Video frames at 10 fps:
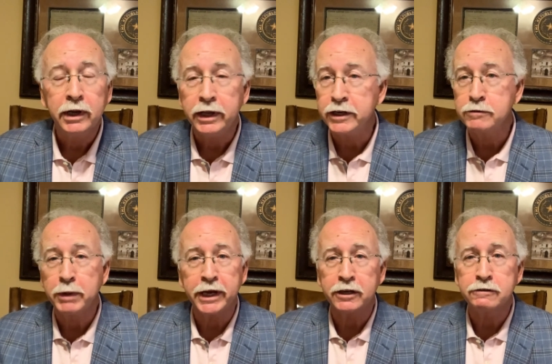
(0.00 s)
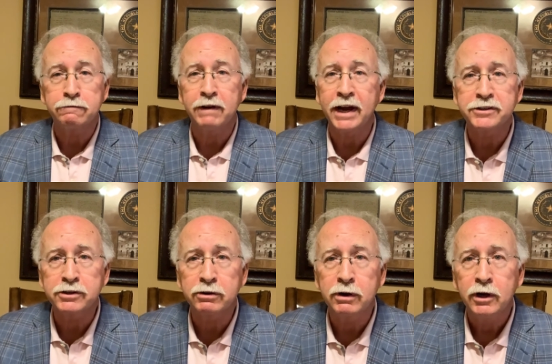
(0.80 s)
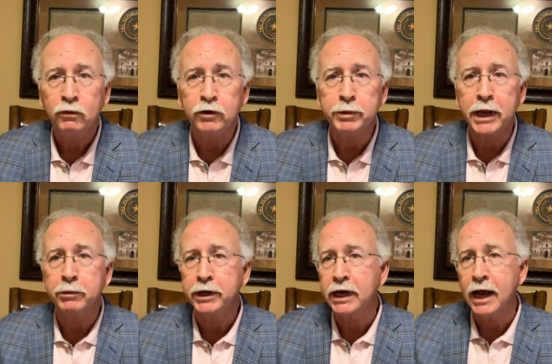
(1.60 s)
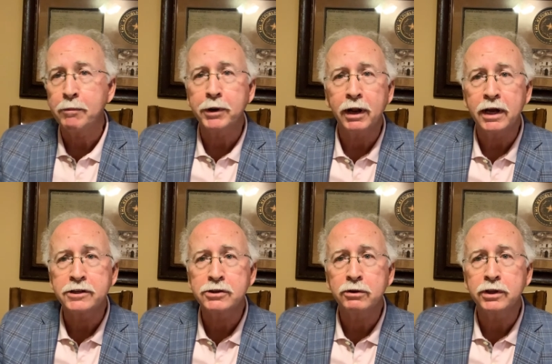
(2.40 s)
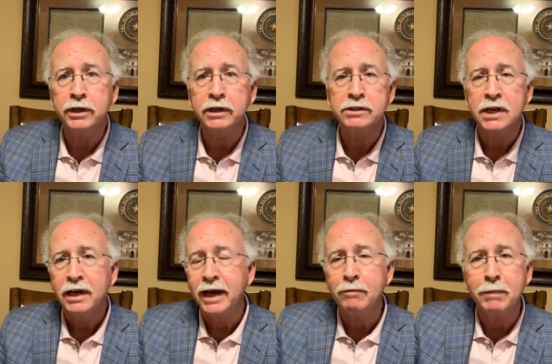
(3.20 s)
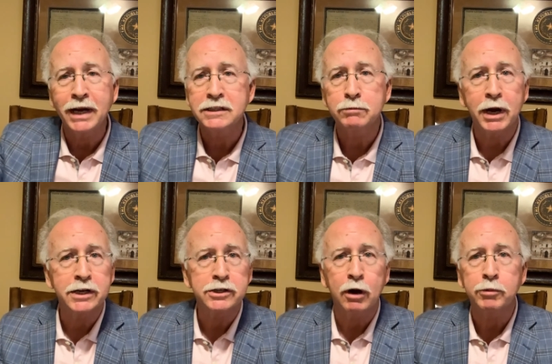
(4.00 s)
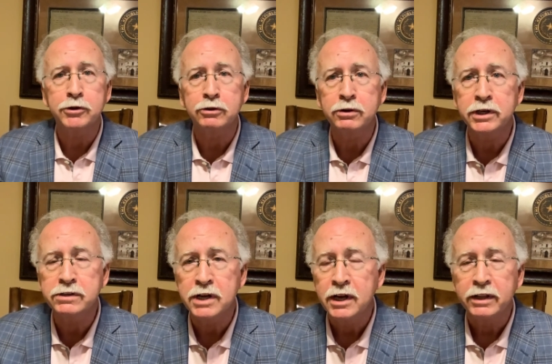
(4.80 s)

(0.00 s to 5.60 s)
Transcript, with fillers: It has made us faster. We've been able to capitalize on things and maximize opportunities.